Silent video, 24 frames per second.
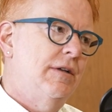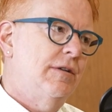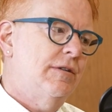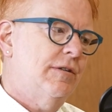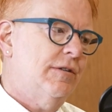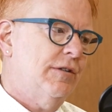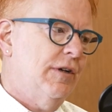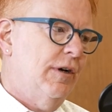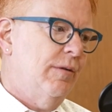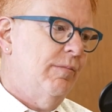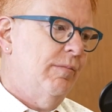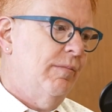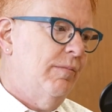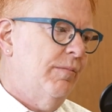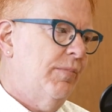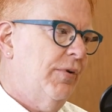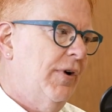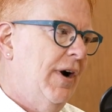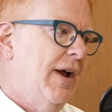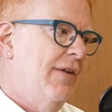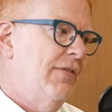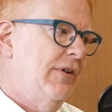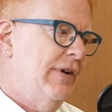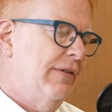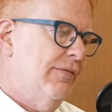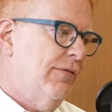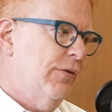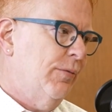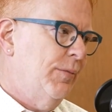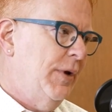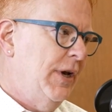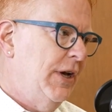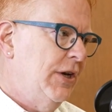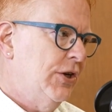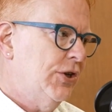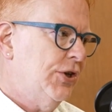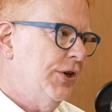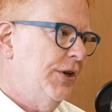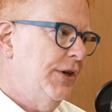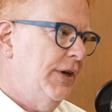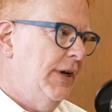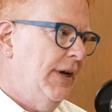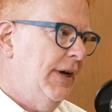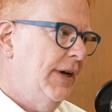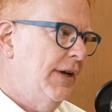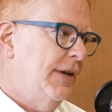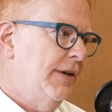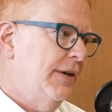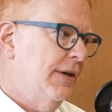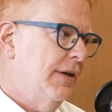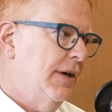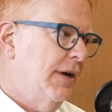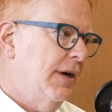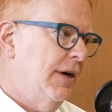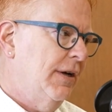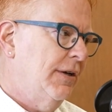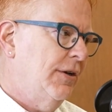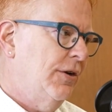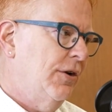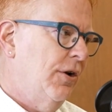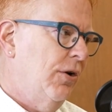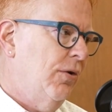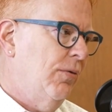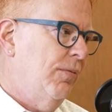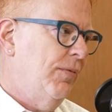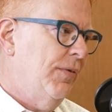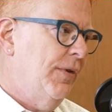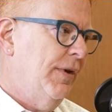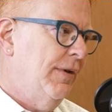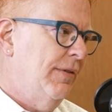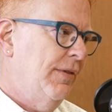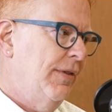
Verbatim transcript: some private information, and you know,